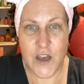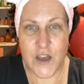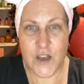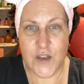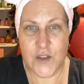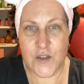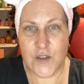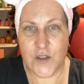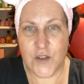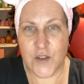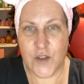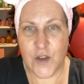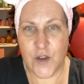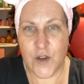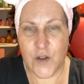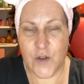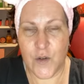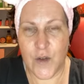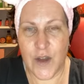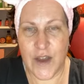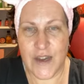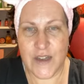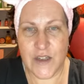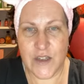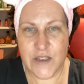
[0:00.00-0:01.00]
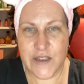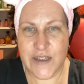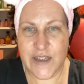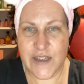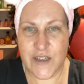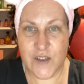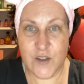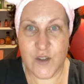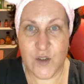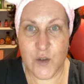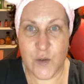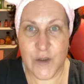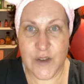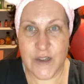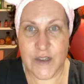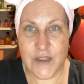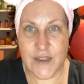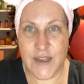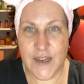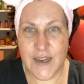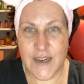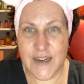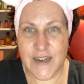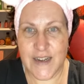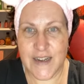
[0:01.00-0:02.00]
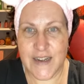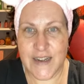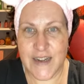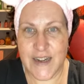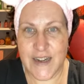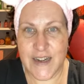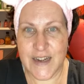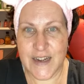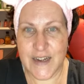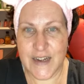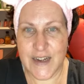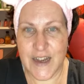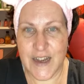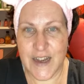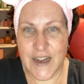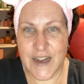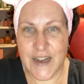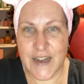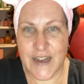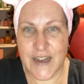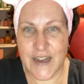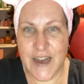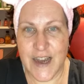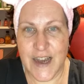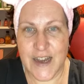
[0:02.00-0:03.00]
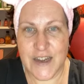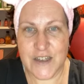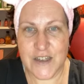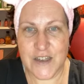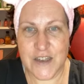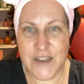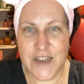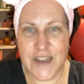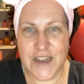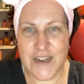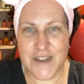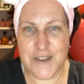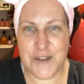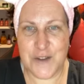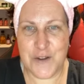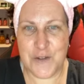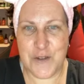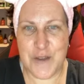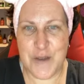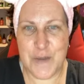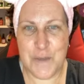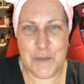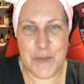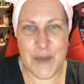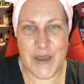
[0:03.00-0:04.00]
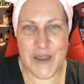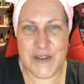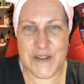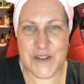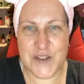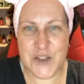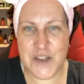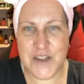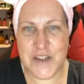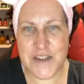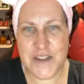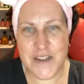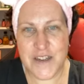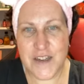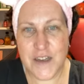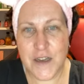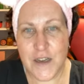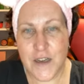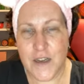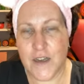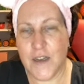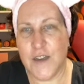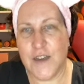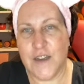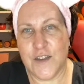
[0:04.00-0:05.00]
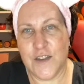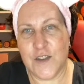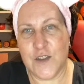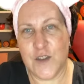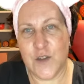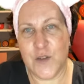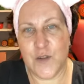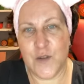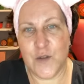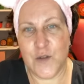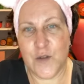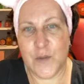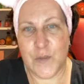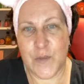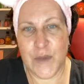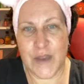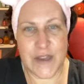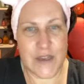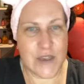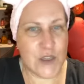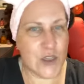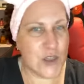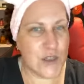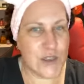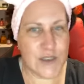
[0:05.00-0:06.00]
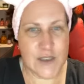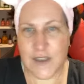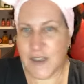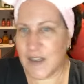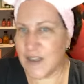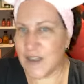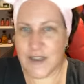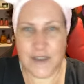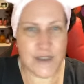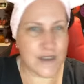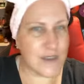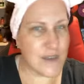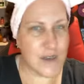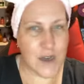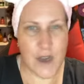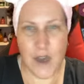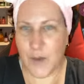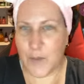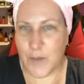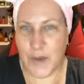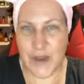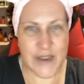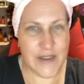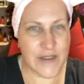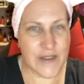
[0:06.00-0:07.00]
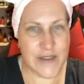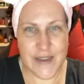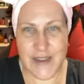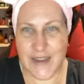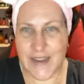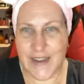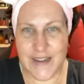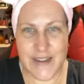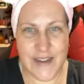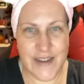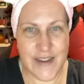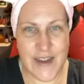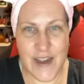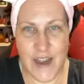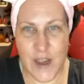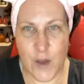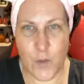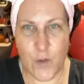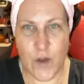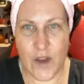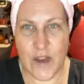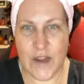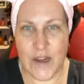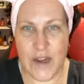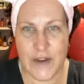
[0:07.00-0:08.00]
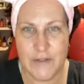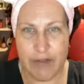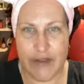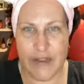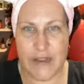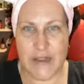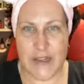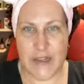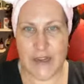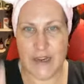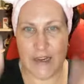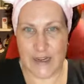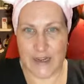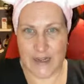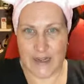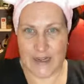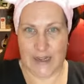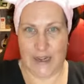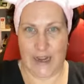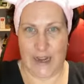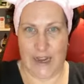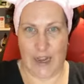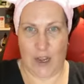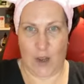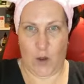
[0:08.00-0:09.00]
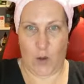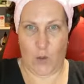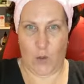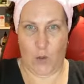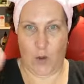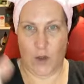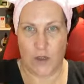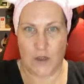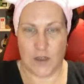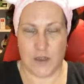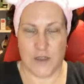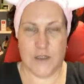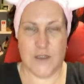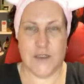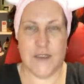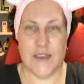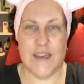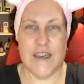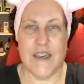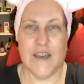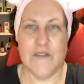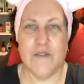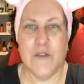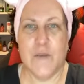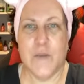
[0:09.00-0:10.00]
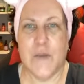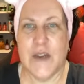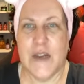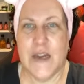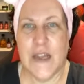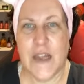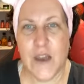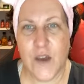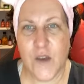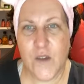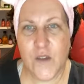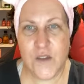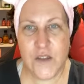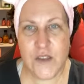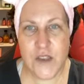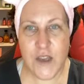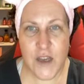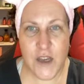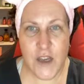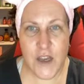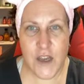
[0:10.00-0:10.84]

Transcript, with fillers: So I just get so excited and I actually get a little impatient. So patience is not my thing. I want everything now, like everybody else.